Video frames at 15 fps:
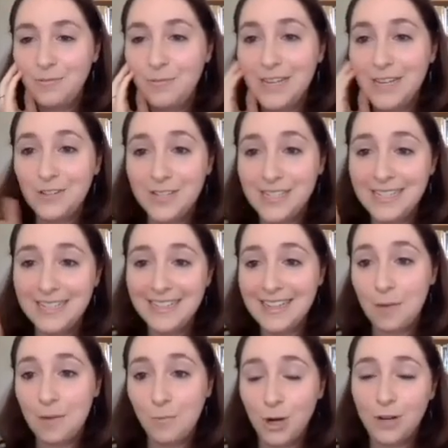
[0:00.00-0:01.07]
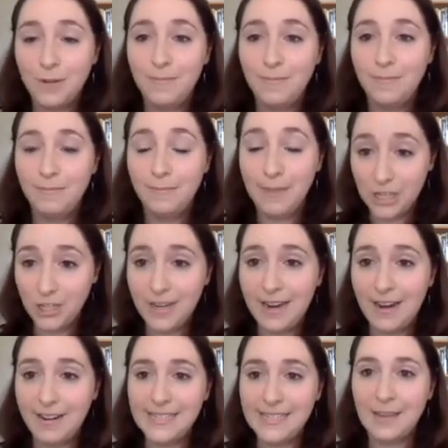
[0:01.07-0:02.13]
Interestingly, they weren't
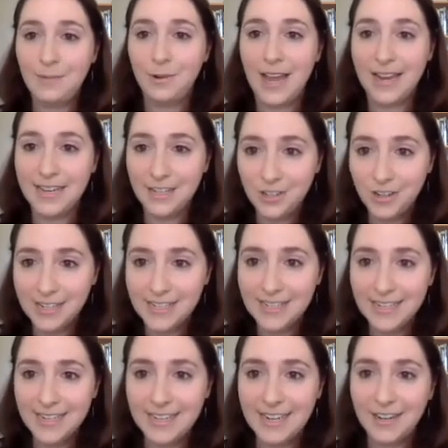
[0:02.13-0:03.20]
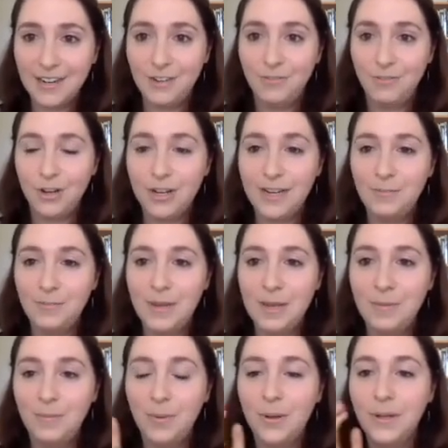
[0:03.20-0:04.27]
missionaries, they were not interested in converting
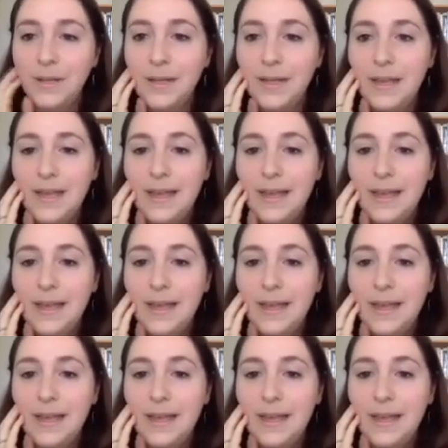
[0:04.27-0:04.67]
people.